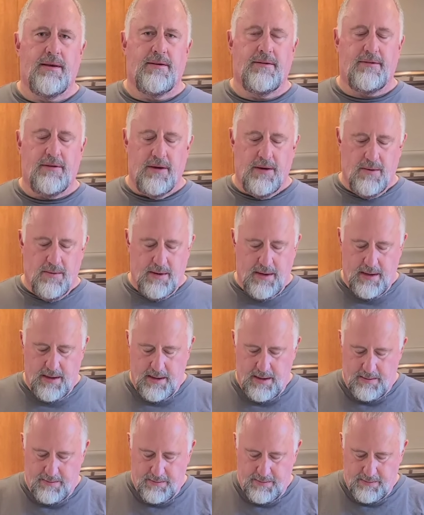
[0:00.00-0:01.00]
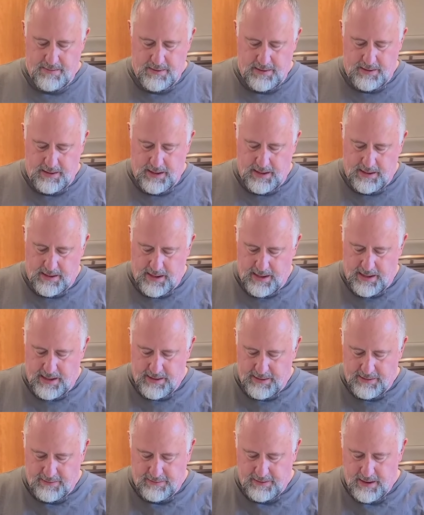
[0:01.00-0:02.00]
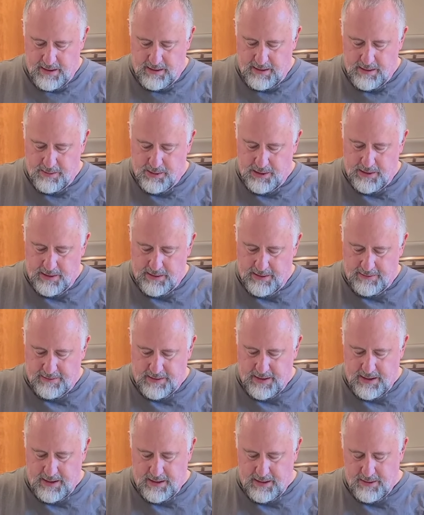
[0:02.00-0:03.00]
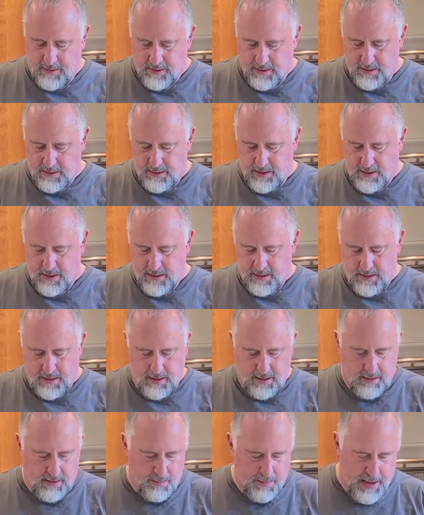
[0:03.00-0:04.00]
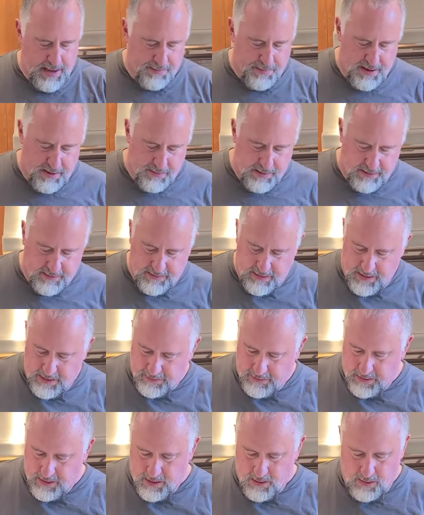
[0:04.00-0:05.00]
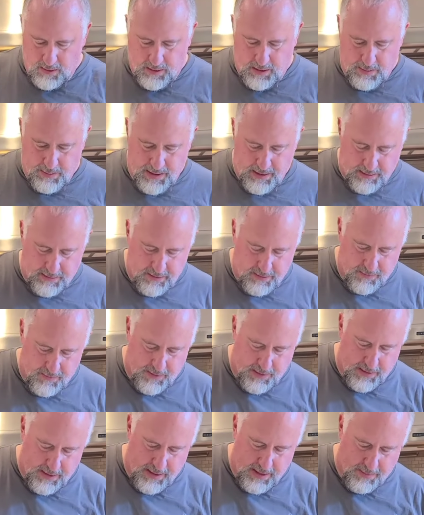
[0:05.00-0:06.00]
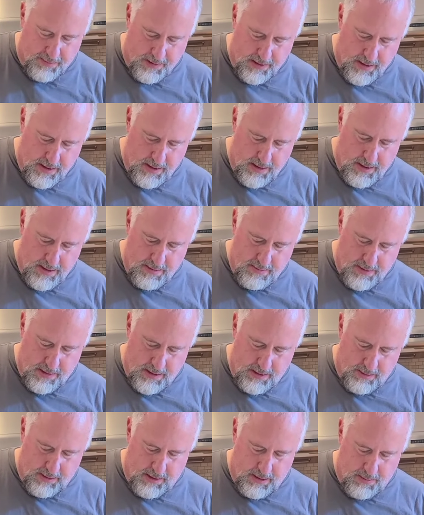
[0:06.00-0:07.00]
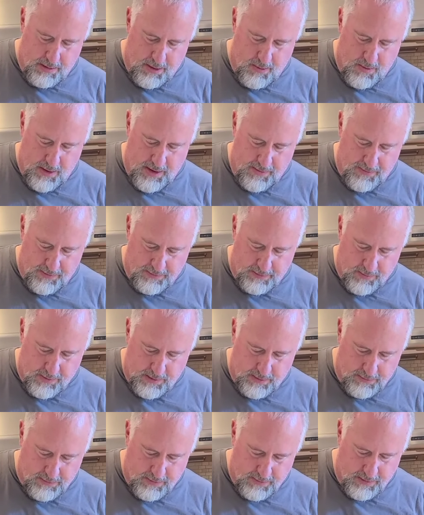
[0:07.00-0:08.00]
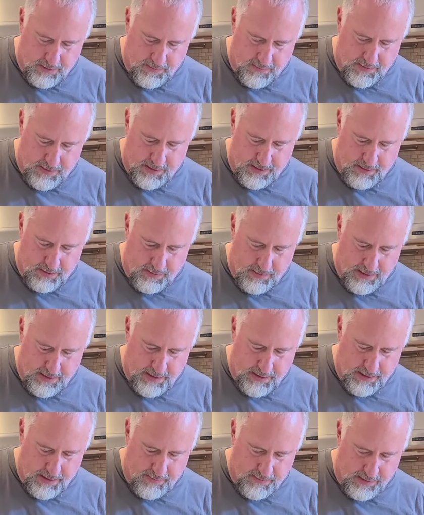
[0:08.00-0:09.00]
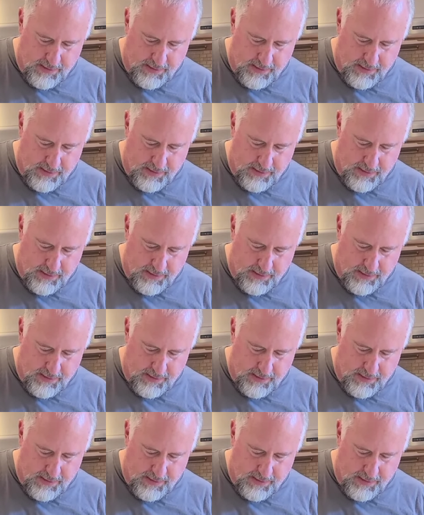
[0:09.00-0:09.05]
So got to kind of hit this kind of liberally. They say to do it, I heard Matt Pittman says you got to hold it about 2 feet up. But, my wife is the one who's doing the videoing right now.